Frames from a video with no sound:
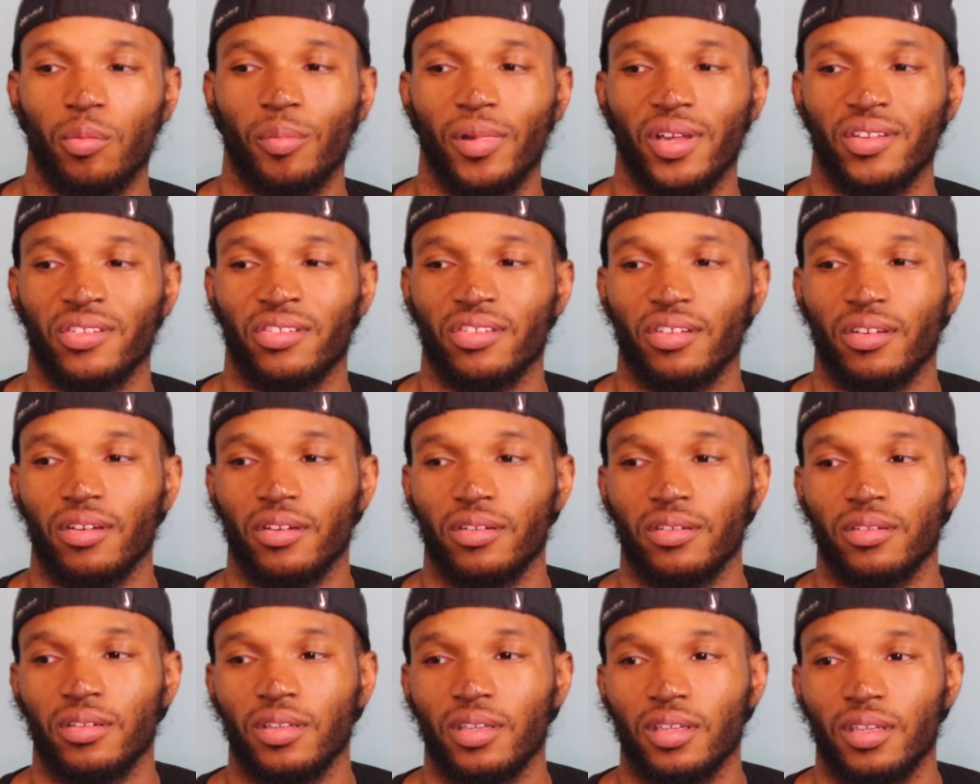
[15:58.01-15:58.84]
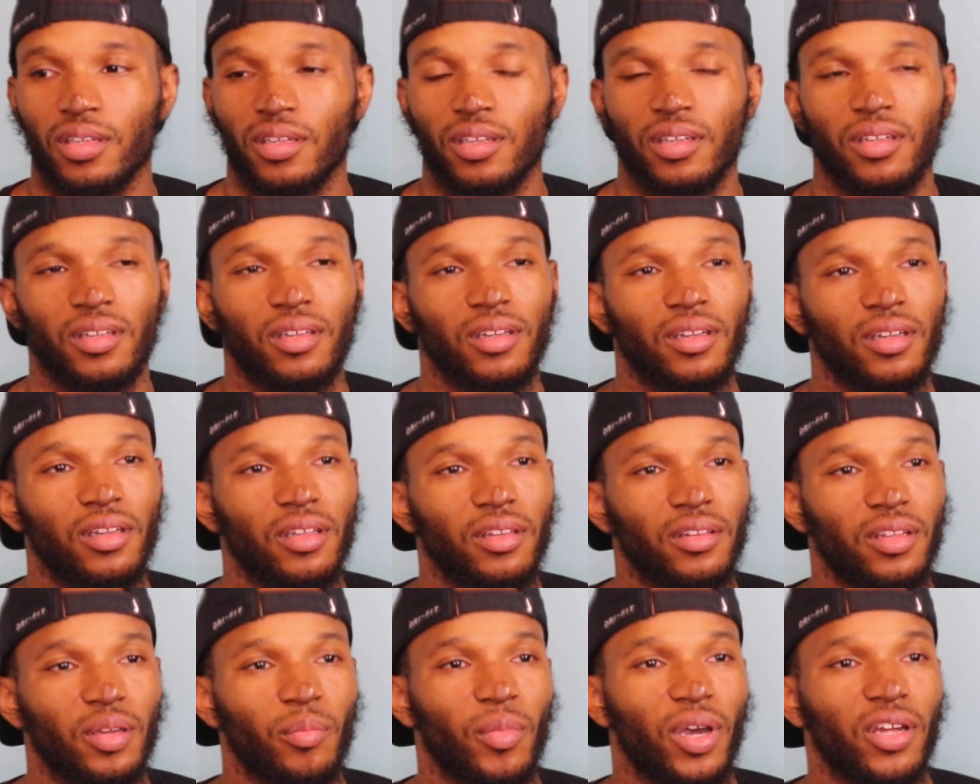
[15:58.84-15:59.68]
on my son
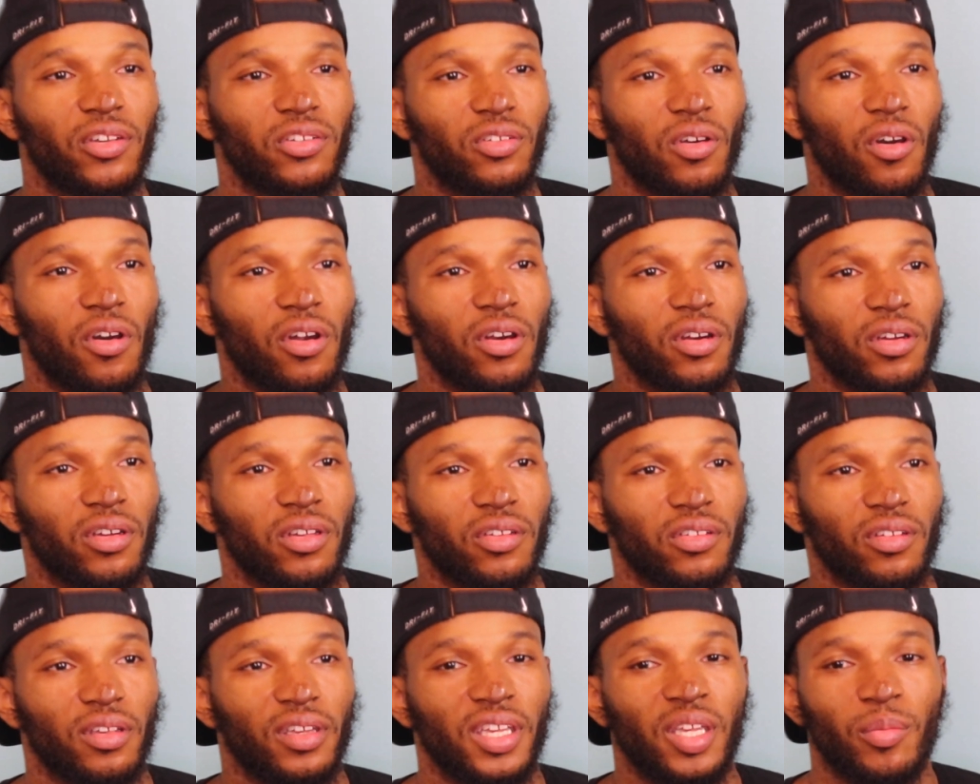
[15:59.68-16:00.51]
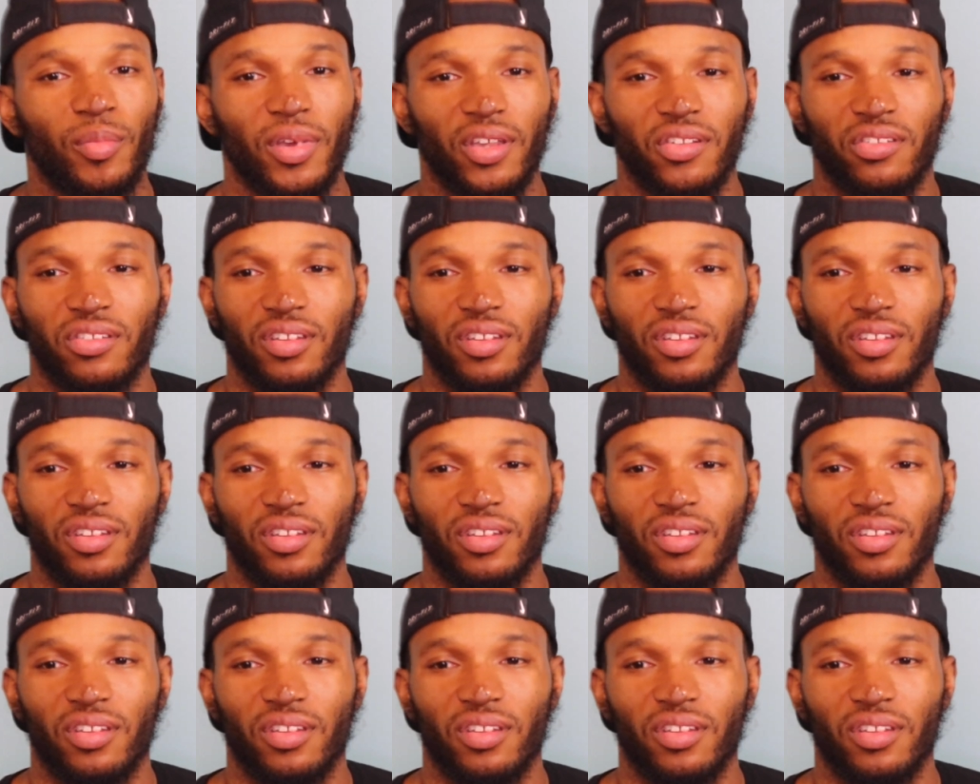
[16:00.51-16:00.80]
than my daughter, because then he may